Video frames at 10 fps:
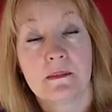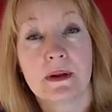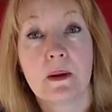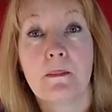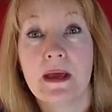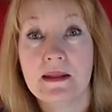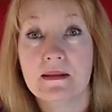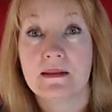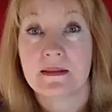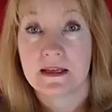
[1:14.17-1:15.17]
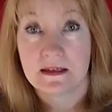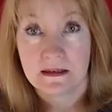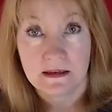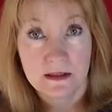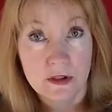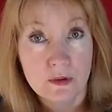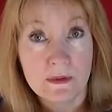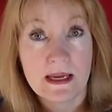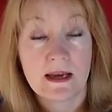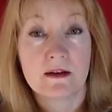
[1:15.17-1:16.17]
But I'll bet that you
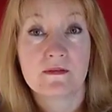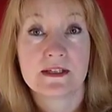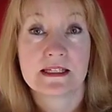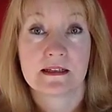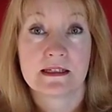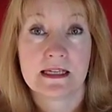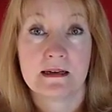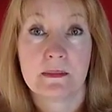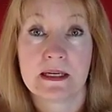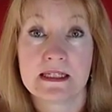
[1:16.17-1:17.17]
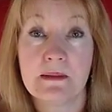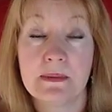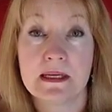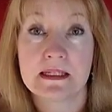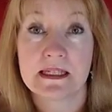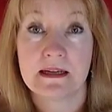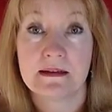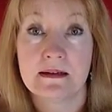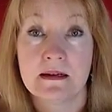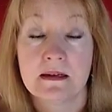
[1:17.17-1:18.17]
can facilitate it. Because that being
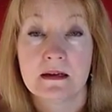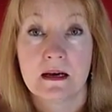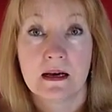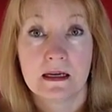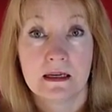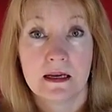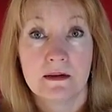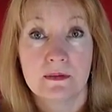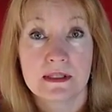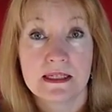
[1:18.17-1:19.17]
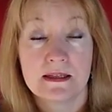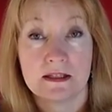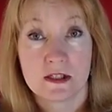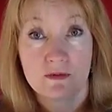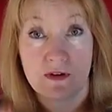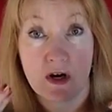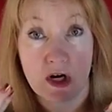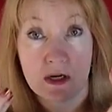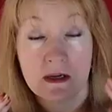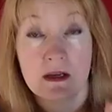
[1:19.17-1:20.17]
said, I will say that so
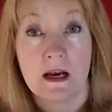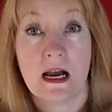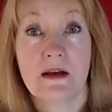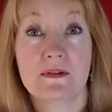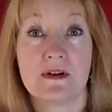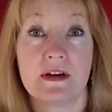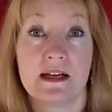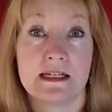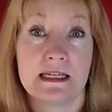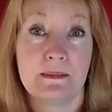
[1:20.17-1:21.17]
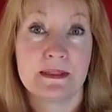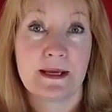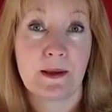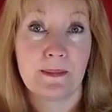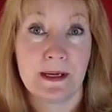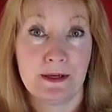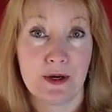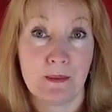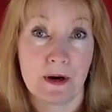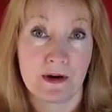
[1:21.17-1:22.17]
far, I've never had a team tell me,
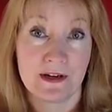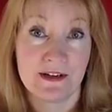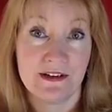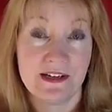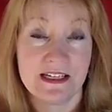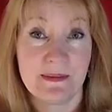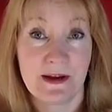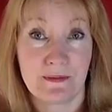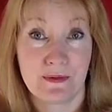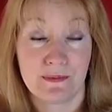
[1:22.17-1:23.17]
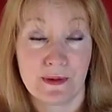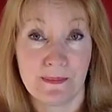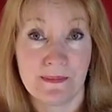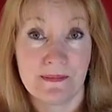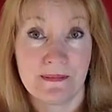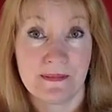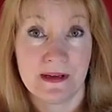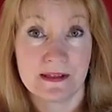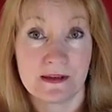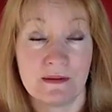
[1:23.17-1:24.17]
no, Margaret, you need to be out of the room.
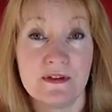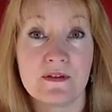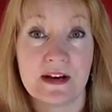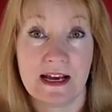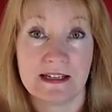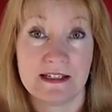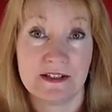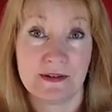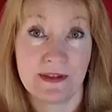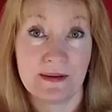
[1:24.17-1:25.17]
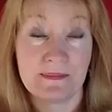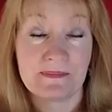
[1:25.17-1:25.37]
And so I've never had to do that.